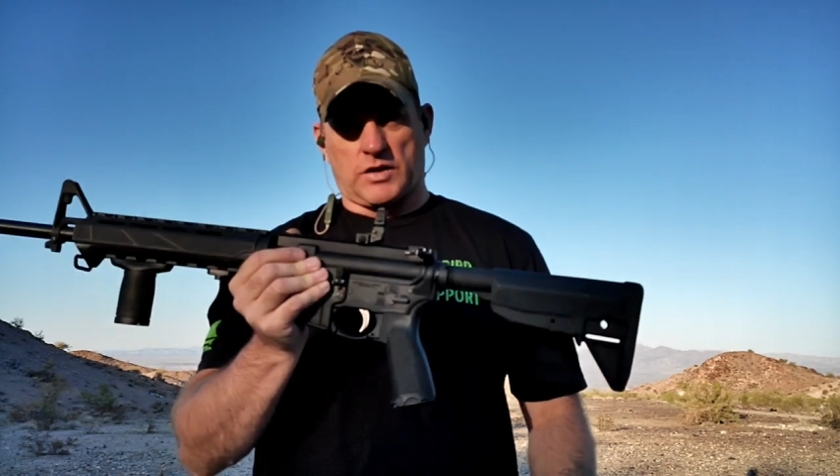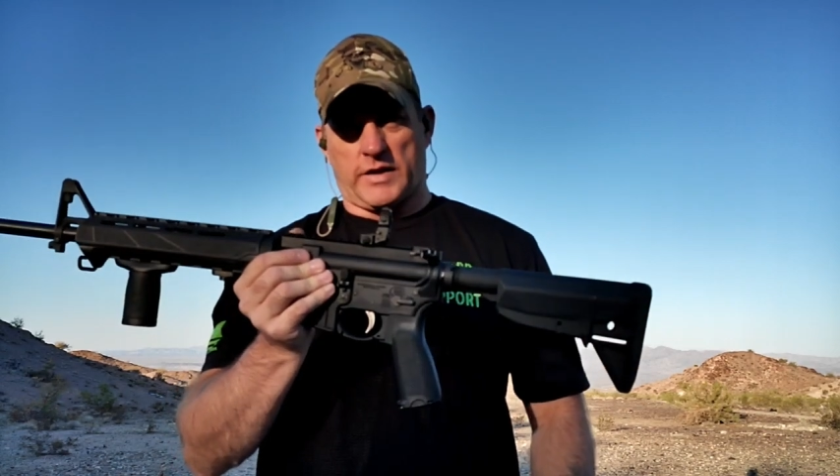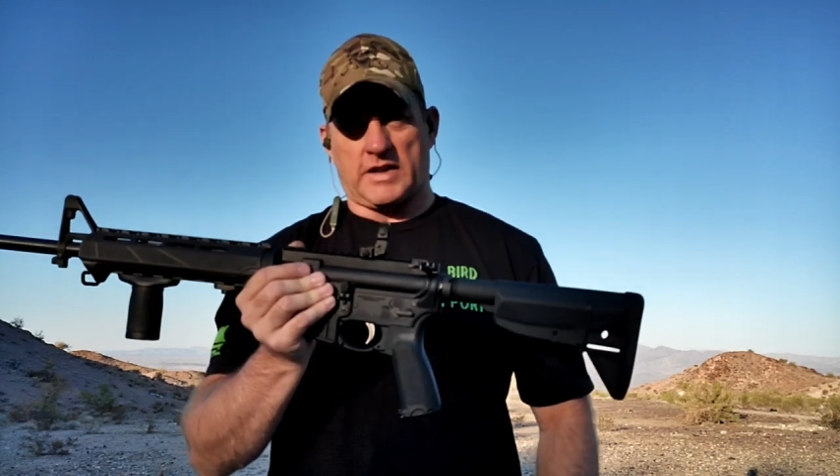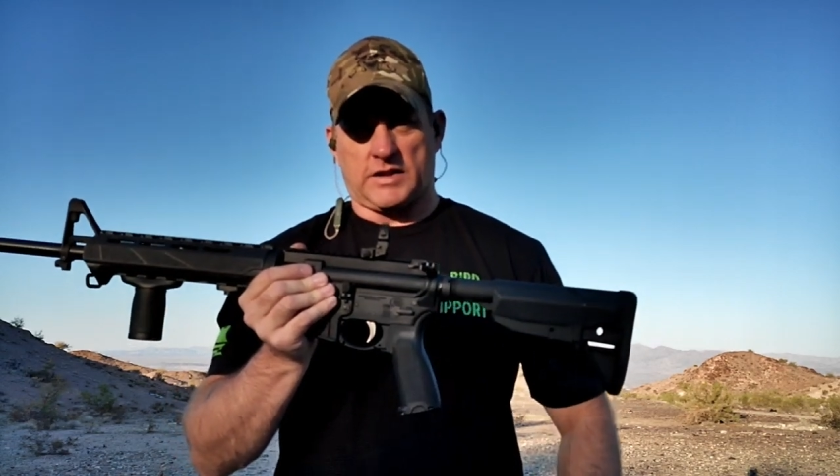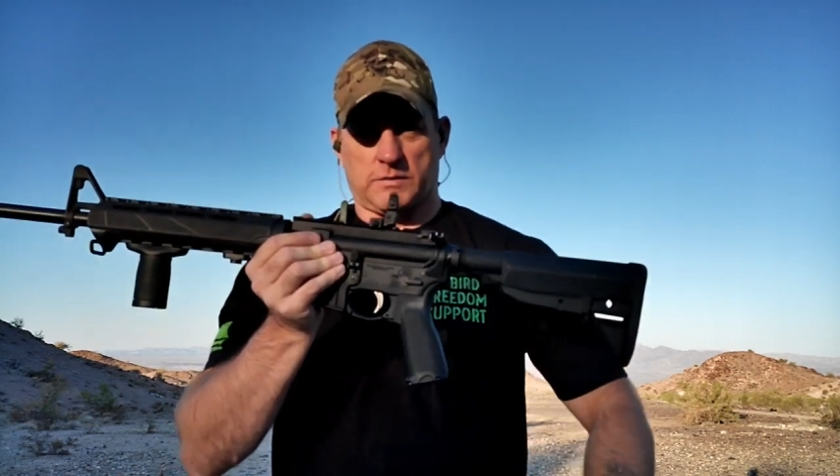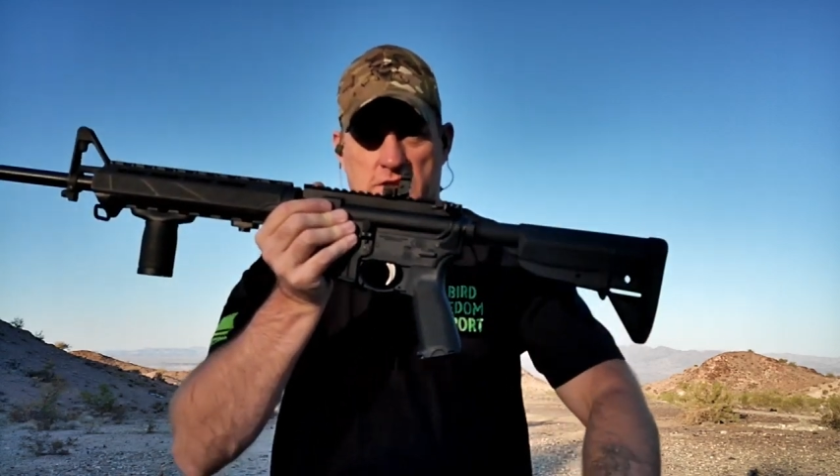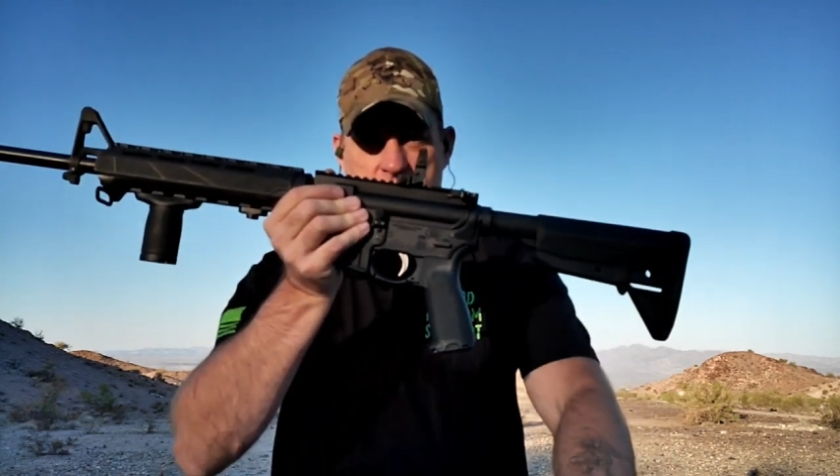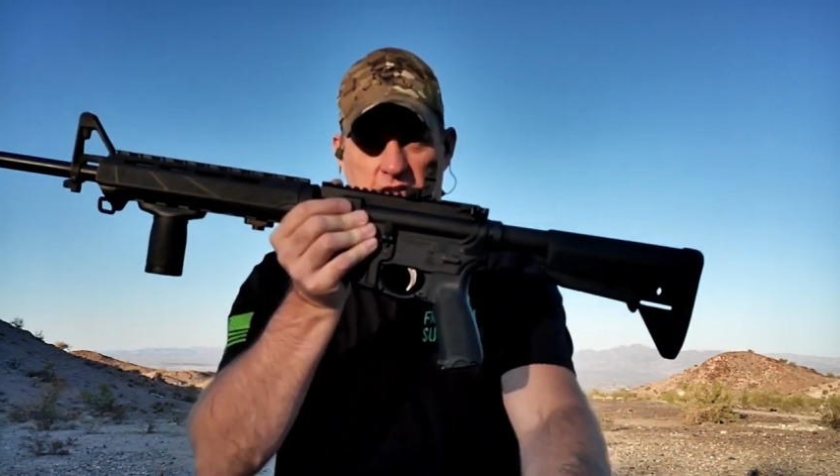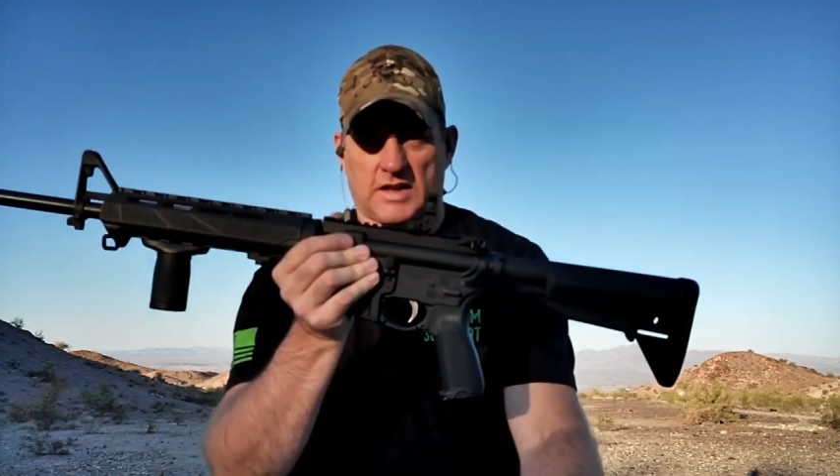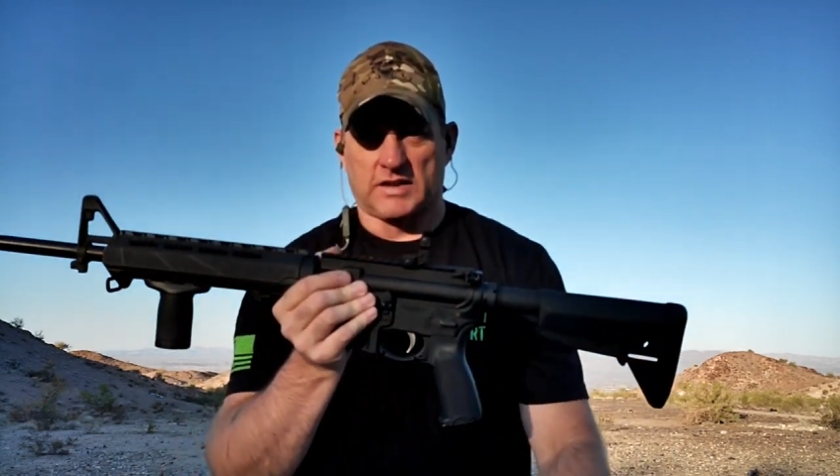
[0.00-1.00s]
I'll go ahead and deal with the
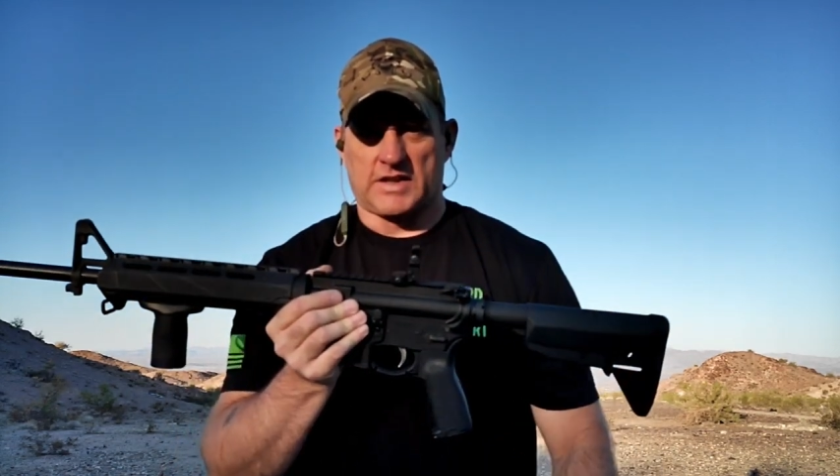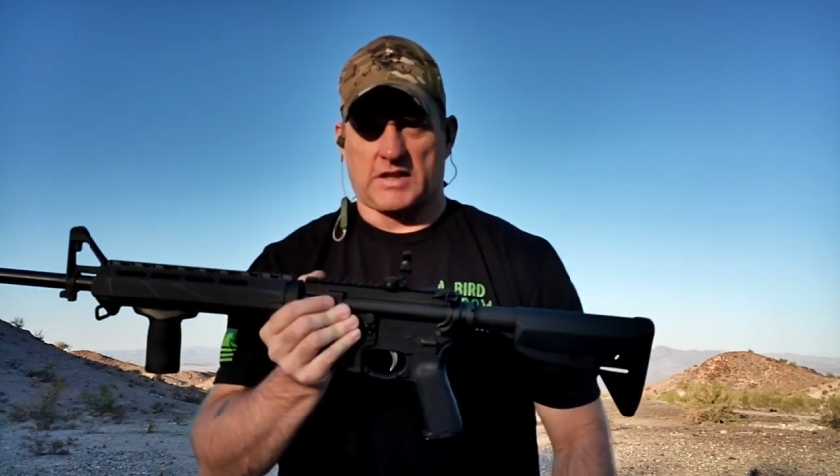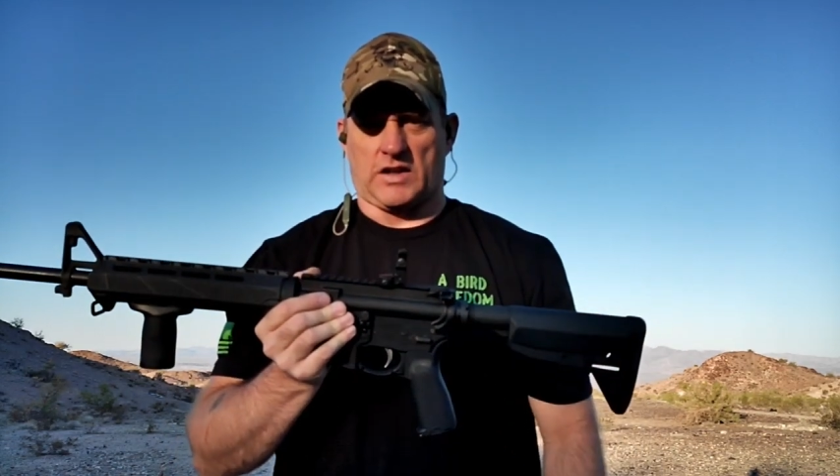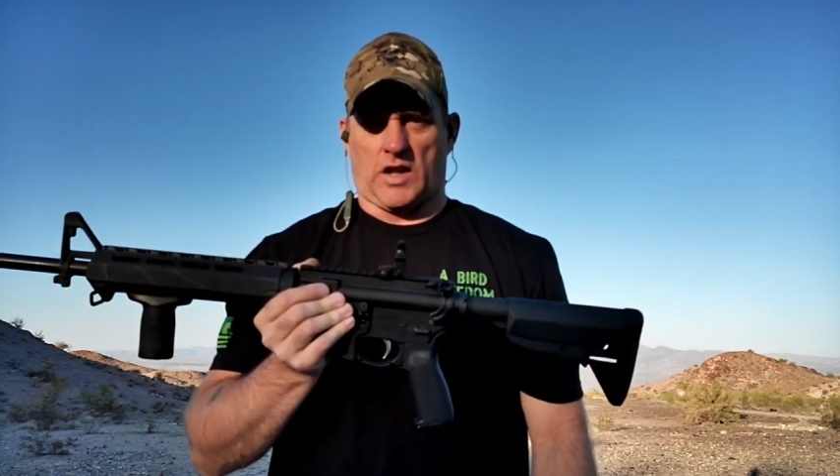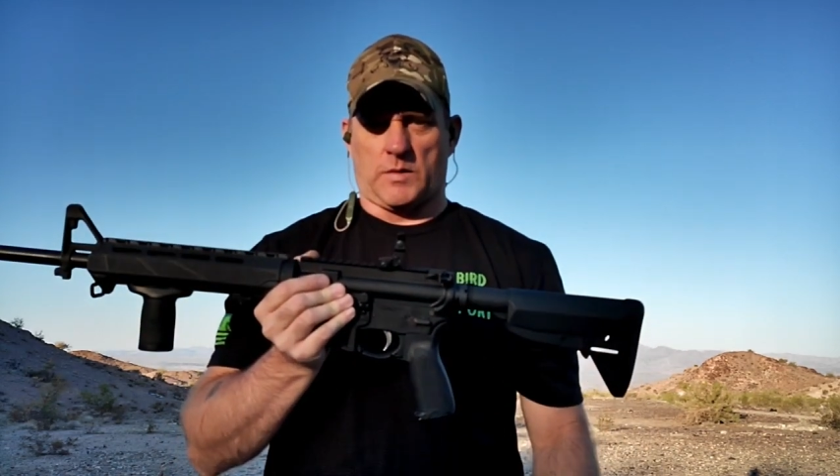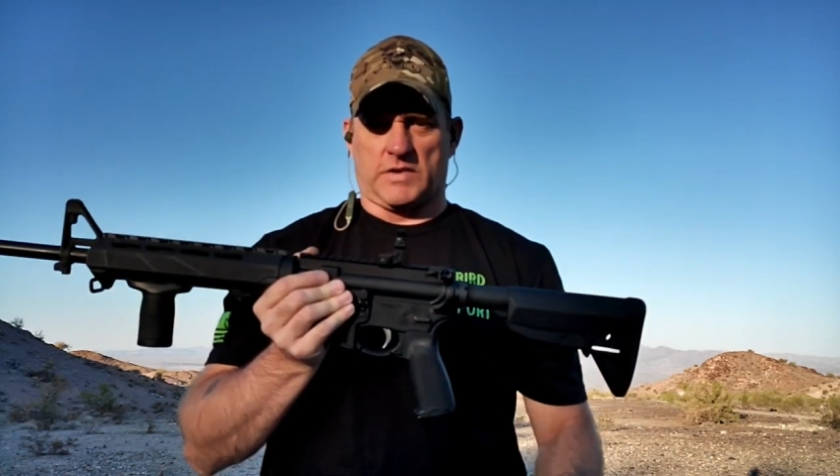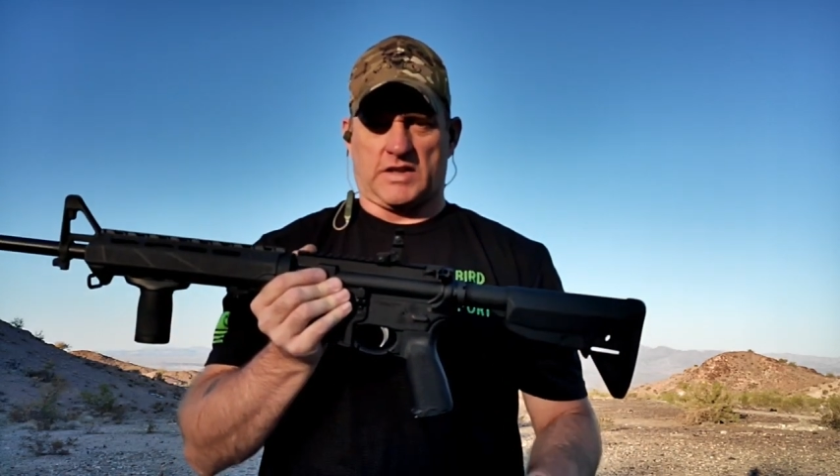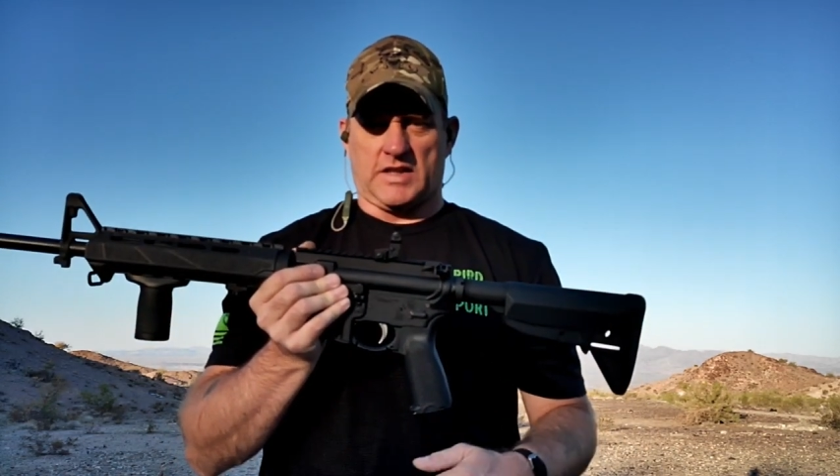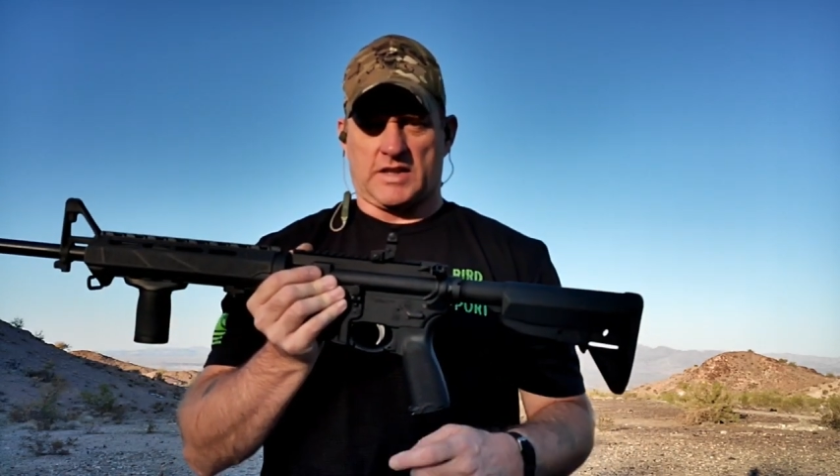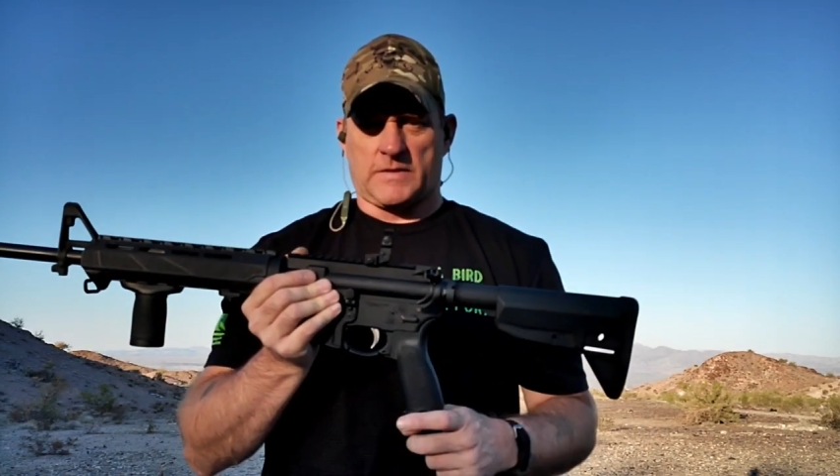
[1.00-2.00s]
sun. Let's get on
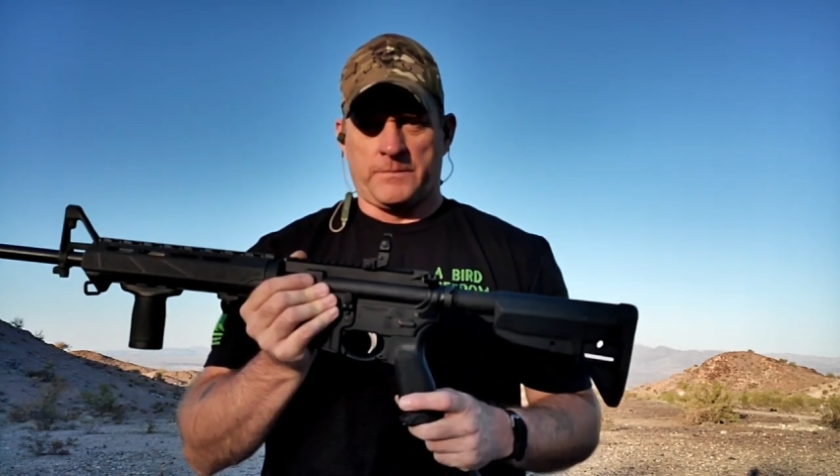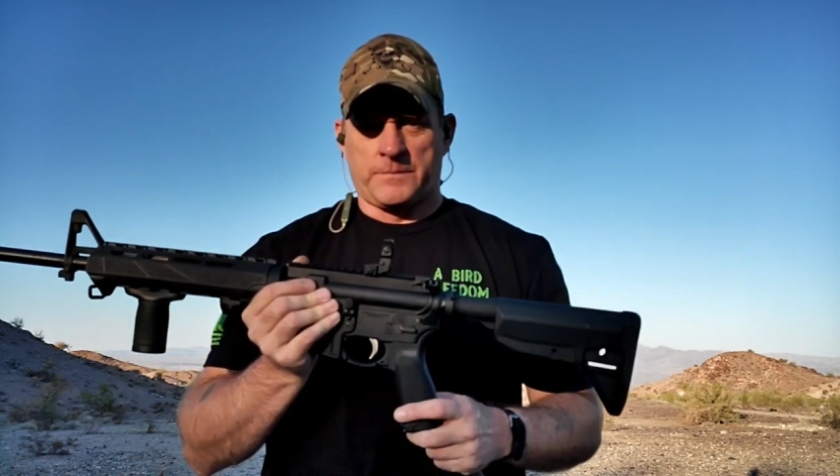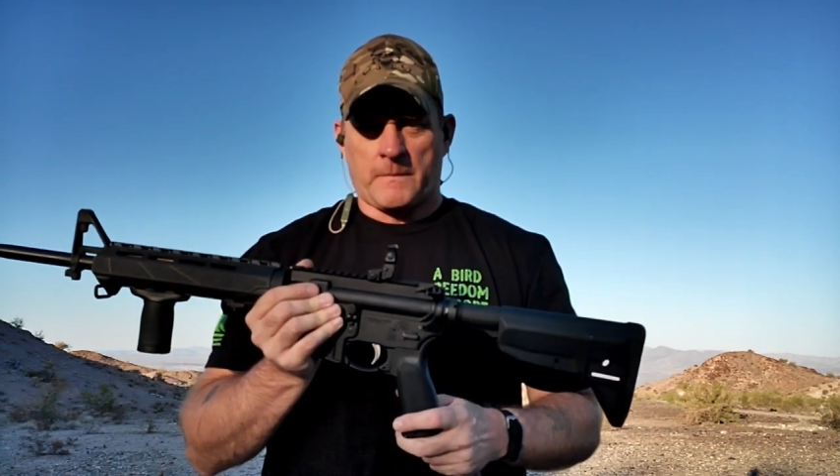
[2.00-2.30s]
with this.